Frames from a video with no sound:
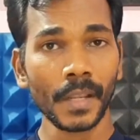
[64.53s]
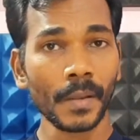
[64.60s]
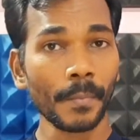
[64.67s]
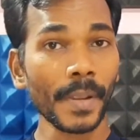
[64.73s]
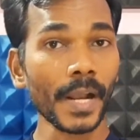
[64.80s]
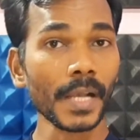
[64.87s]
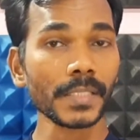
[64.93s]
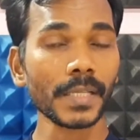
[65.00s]

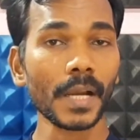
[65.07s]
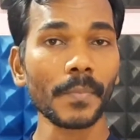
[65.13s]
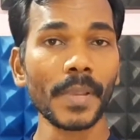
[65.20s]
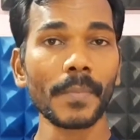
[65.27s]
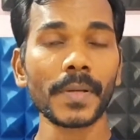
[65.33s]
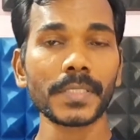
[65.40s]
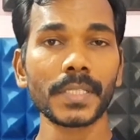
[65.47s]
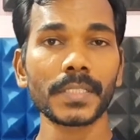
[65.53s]
Because of
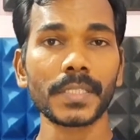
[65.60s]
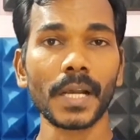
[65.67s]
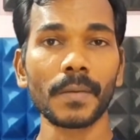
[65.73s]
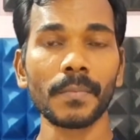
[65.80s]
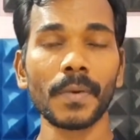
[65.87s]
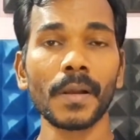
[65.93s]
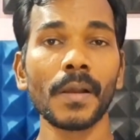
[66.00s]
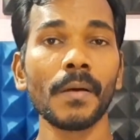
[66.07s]
emergence
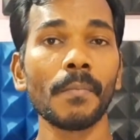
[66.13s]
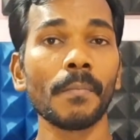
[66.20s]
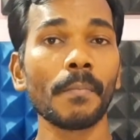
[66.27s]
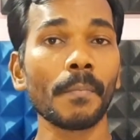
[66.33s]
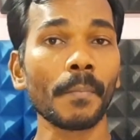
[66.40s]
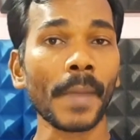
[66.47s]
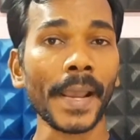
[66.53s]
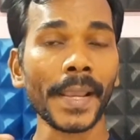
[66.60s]
of
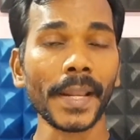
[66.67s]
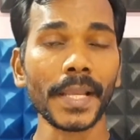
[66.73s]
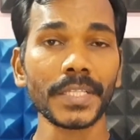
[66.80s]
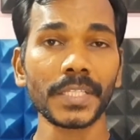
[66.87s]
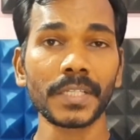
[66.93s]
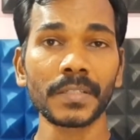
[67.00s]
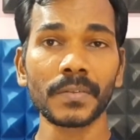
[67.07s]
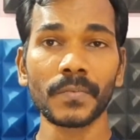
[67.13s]

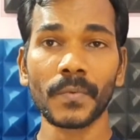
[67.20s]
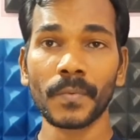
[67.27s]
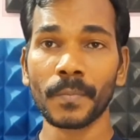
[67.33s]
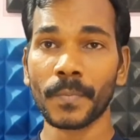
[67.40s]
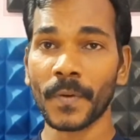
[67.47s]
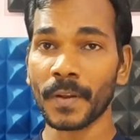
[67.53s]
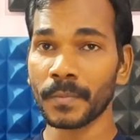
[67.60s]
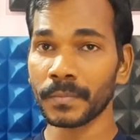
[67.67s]
migration
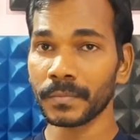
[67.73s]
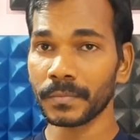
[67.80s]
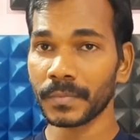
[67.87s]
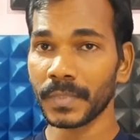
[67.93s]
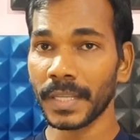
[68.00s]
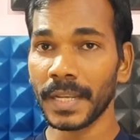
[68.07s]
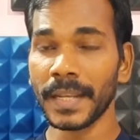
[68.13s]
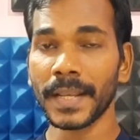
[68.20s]
from
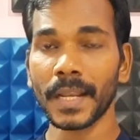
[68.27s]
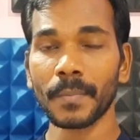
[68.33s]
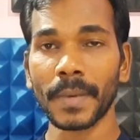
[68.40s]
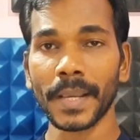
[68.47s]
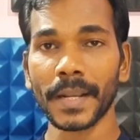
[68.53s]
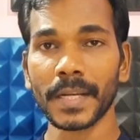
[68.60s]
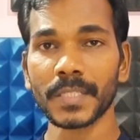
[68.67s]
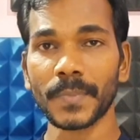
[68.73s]
illegal
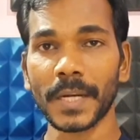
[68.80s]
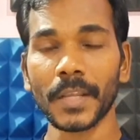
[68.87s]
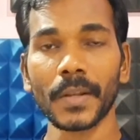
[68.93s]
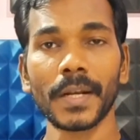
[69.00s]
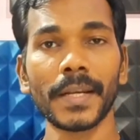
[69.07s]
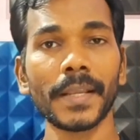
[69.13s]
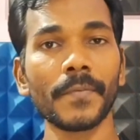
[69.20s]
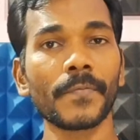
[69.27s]
migrants,
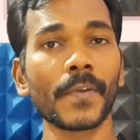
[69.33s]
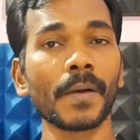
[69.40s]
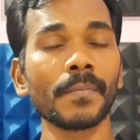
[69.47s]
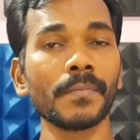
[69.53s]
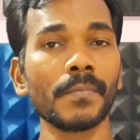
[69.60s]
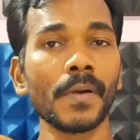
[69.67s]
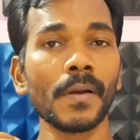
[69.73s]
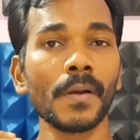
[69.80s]
particularly
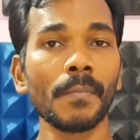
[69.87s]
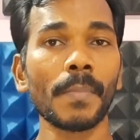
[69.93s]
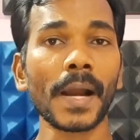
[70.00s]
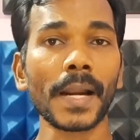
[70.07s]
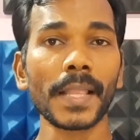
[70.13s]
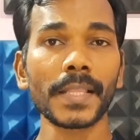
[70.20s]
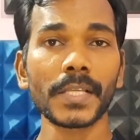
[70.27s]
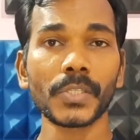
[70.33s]
from
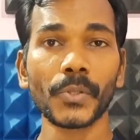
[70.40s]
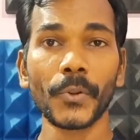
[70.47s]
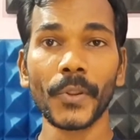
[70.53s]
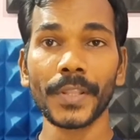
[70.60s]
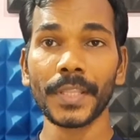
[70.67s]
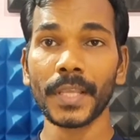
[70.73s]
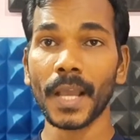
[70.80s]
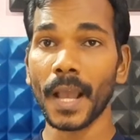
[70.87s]
Bangladesh to
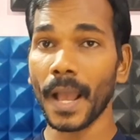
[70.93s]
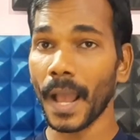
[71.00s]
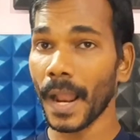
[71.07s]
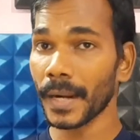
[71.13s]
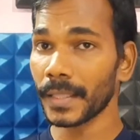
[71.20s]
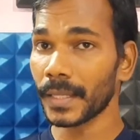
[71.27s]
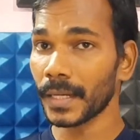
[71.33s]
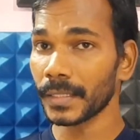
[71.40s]
India,
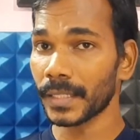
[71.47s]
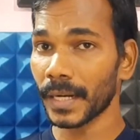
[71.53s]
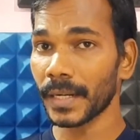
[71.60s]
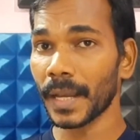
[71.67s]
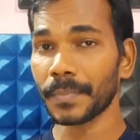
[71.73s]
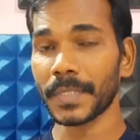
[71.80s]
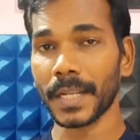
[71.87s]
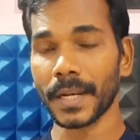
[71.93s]
and the threat
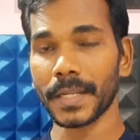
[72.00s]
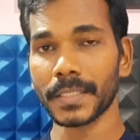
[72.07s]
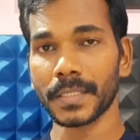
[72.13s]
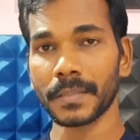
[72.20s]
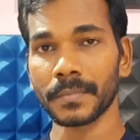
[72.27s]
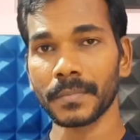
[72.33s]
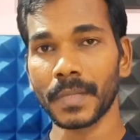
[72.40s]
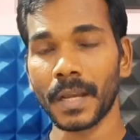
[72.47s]
of
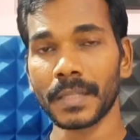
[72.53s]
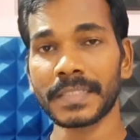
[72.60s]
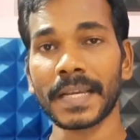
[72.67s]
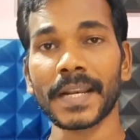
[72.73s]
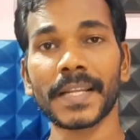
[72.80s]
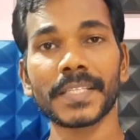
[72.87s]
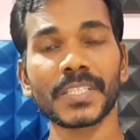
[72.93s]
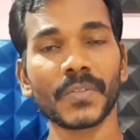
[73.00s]

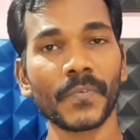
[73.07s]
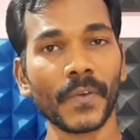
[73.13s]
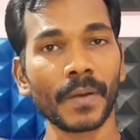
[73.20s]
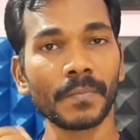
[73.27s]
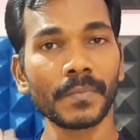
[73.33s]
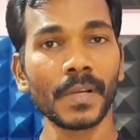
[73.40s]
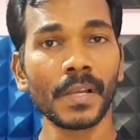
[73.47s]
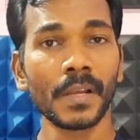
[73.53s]
terrorists
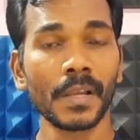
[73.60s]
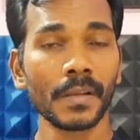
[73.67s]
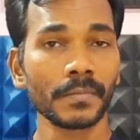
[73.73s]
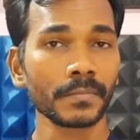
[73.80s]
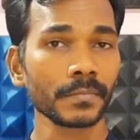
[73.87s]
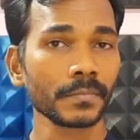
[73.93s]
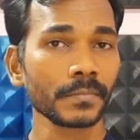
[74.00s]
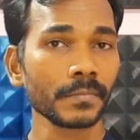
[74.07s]
from
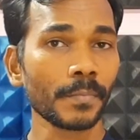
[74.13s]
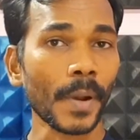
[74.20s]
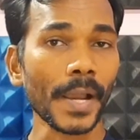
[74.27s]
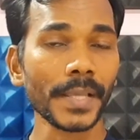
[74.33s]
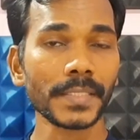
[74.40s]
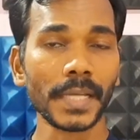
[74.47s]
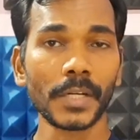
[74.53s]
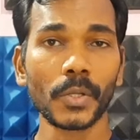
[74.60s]

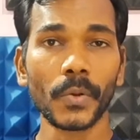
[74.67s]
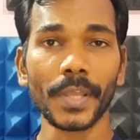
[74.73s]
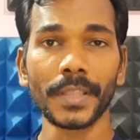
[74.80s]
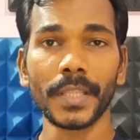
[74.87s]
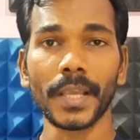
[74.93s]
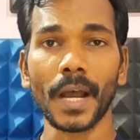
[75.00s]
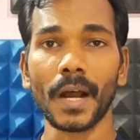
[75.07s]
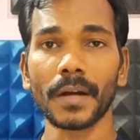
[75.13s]
Pakistan to
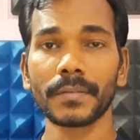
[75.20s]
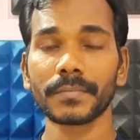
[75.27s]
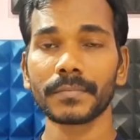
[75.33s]
India.